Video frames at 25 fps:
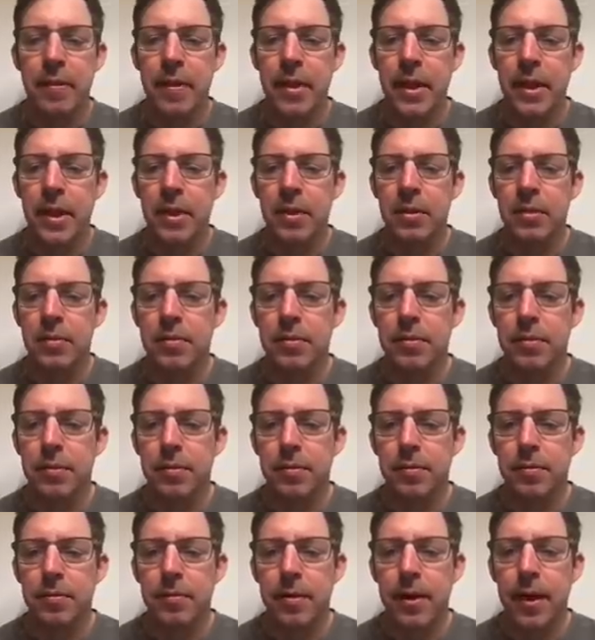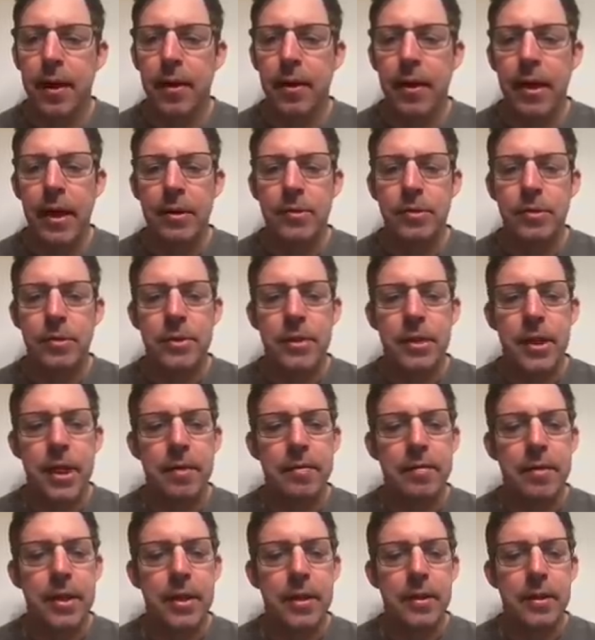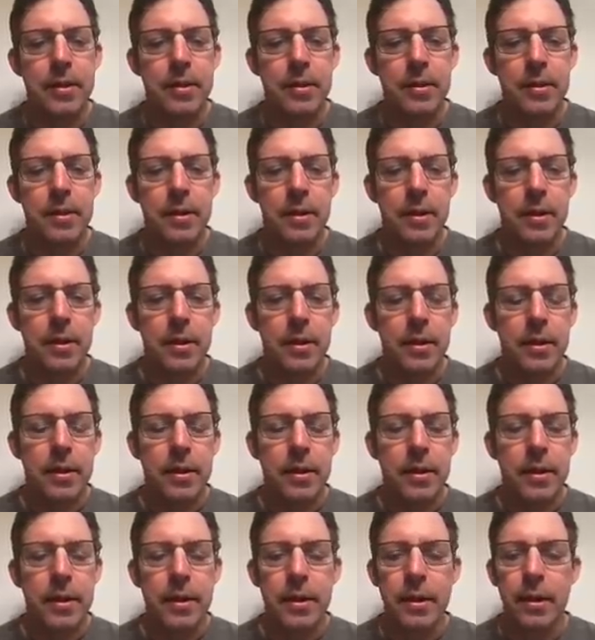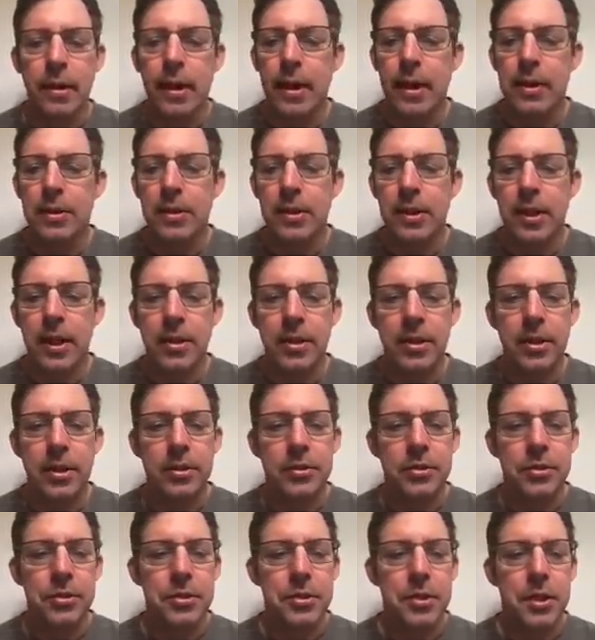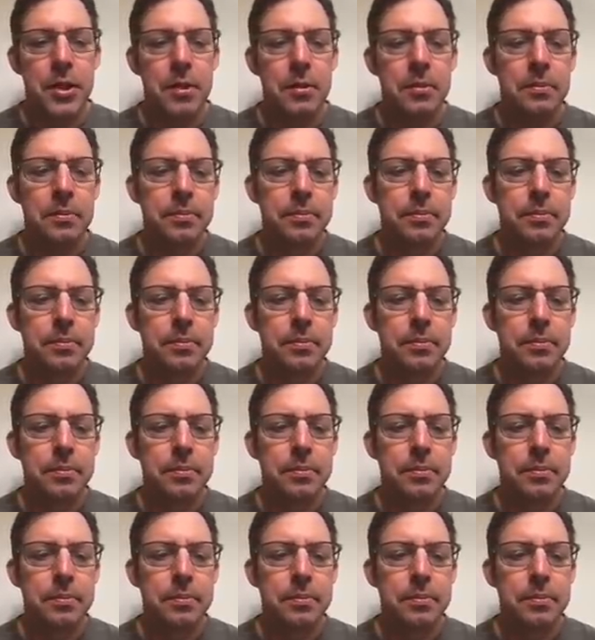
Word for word: thinned for fire hazard safety in the last ten years or so.